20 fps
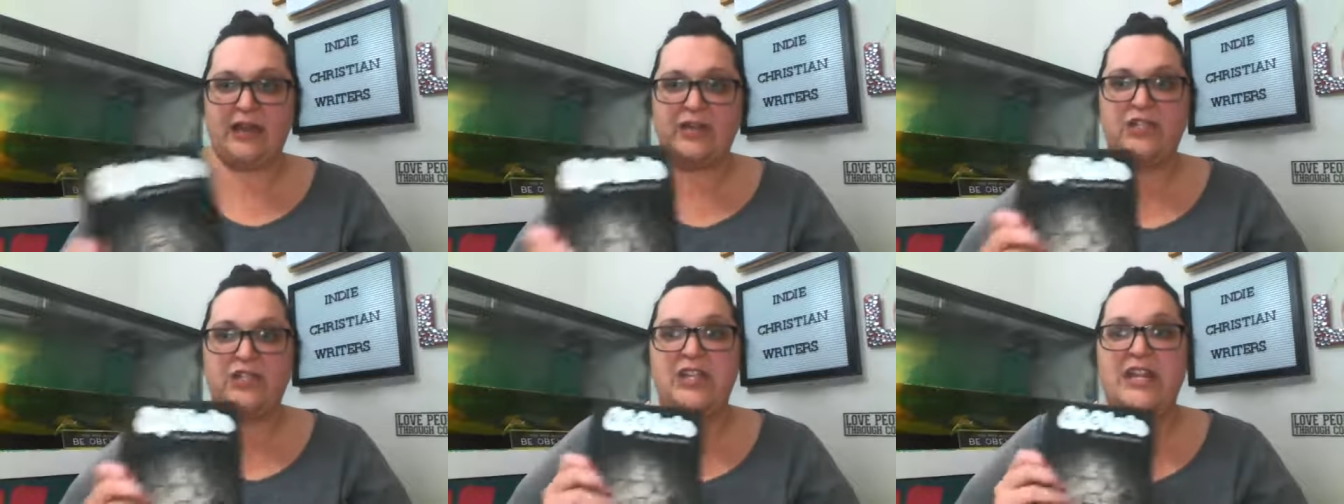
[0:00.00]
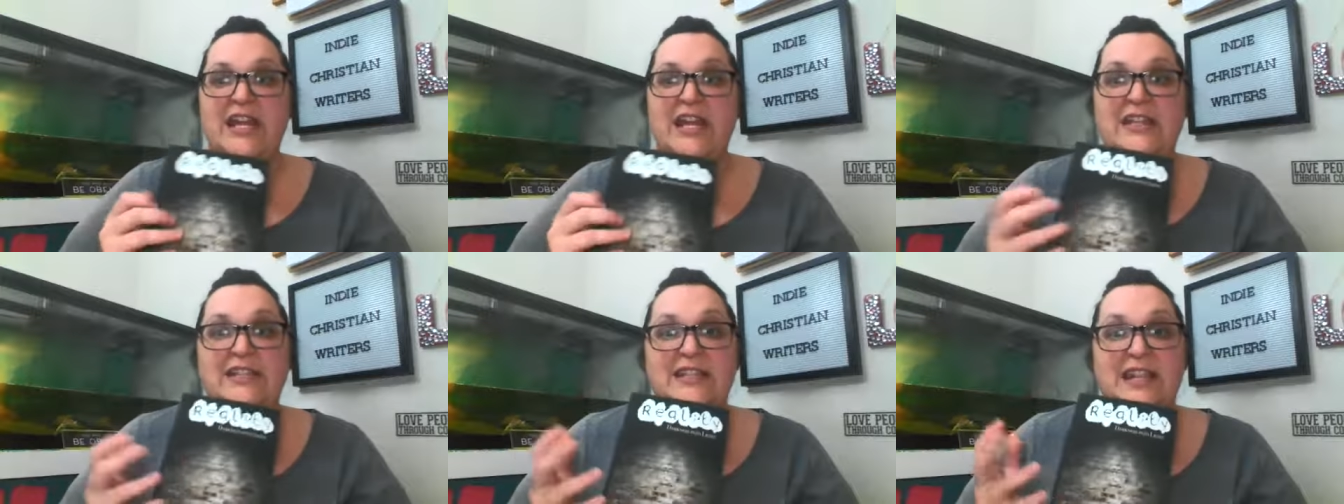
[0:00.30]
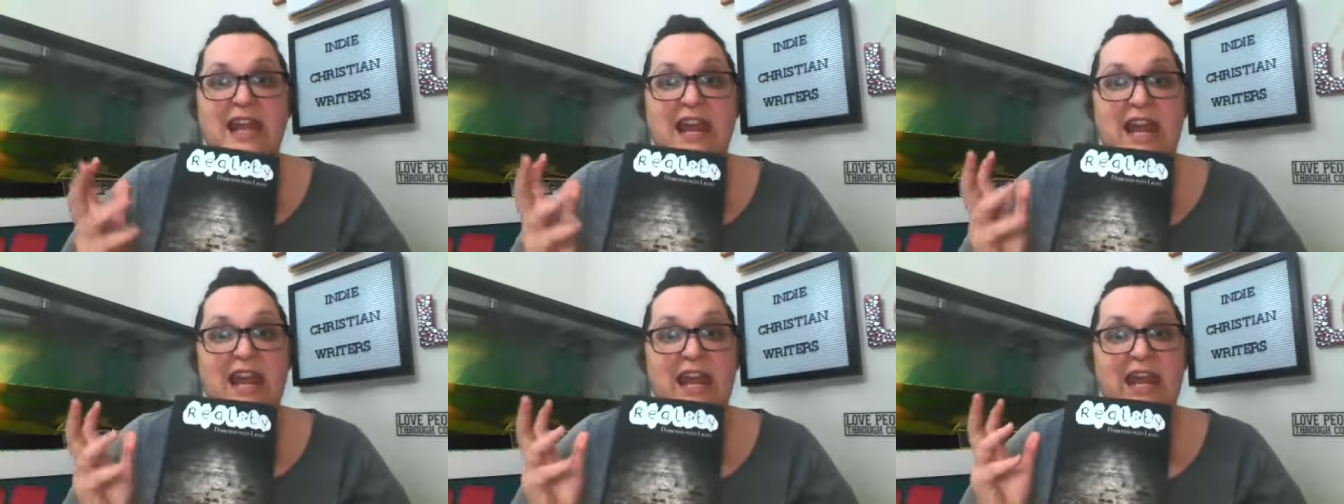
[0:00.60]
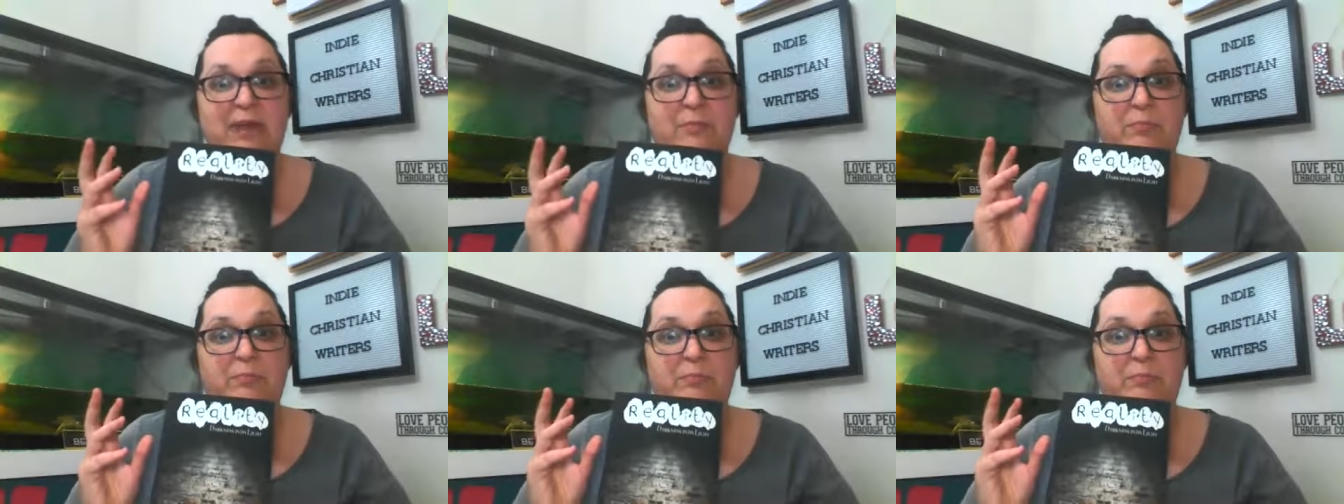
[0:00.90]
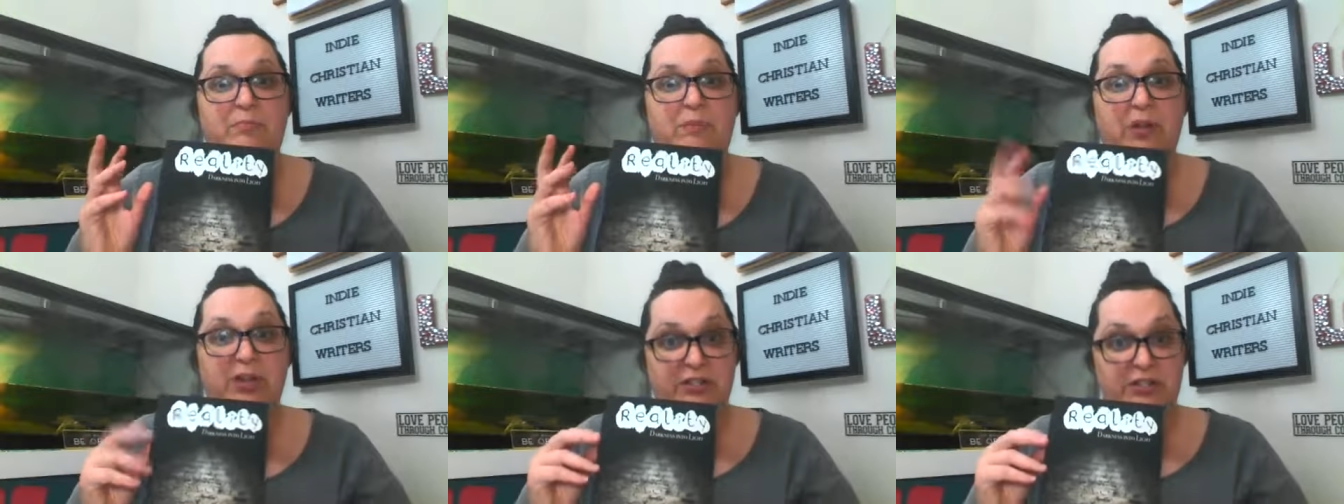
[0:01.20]
she is a
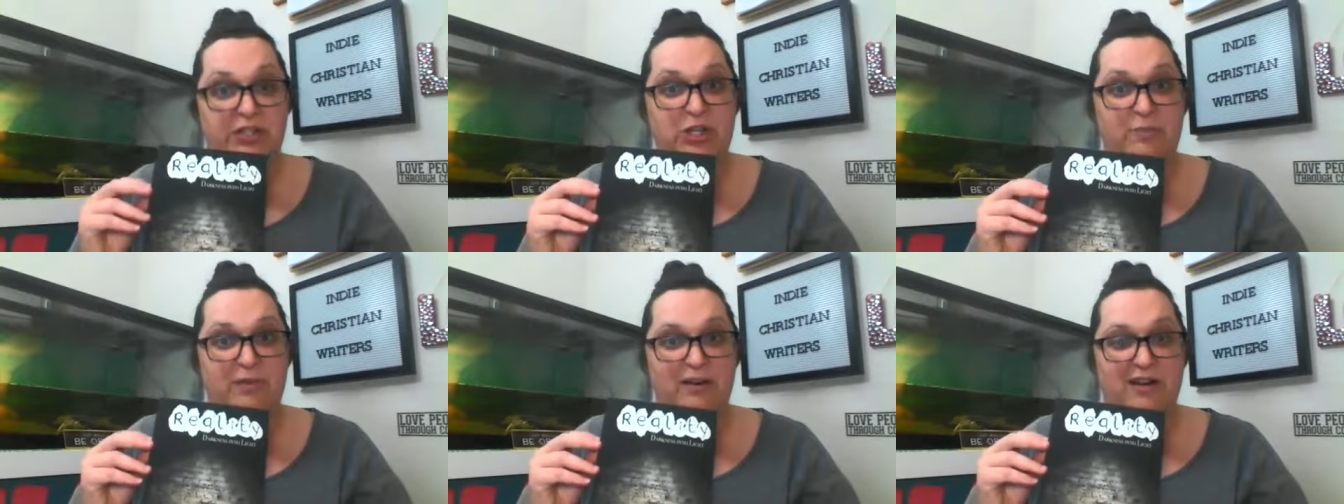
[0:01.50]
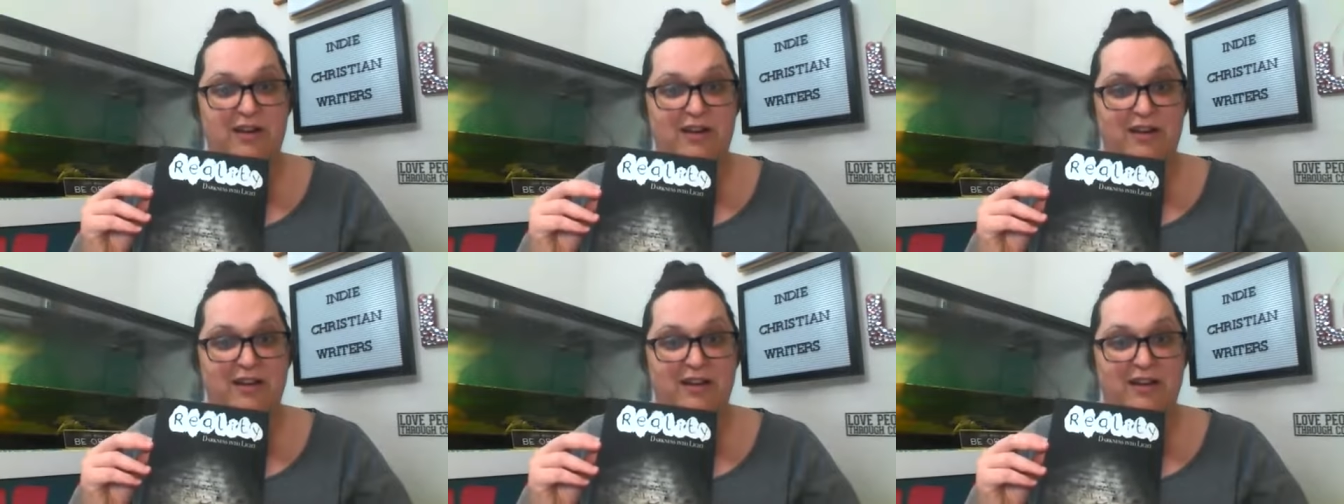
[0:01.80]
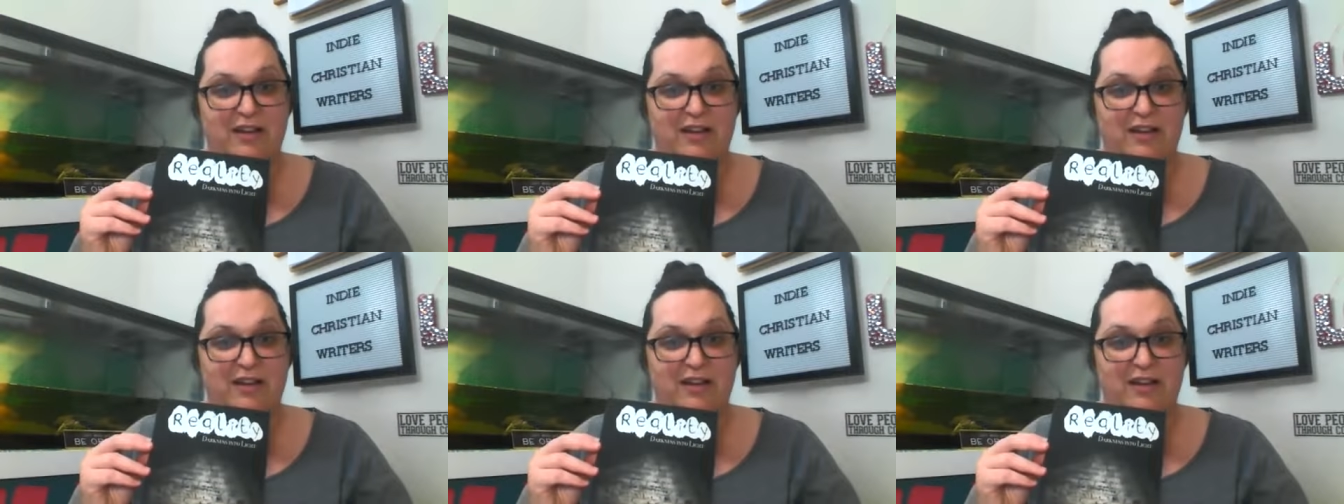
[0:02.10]
booktuber.